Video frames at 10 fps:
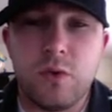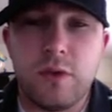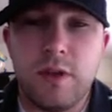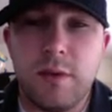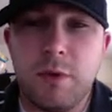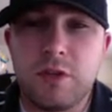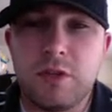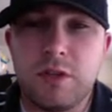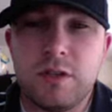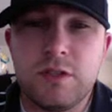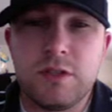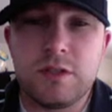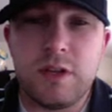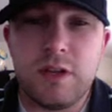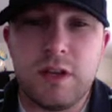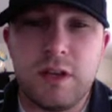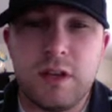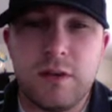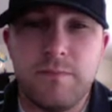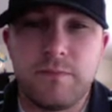the image is just
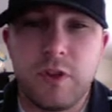a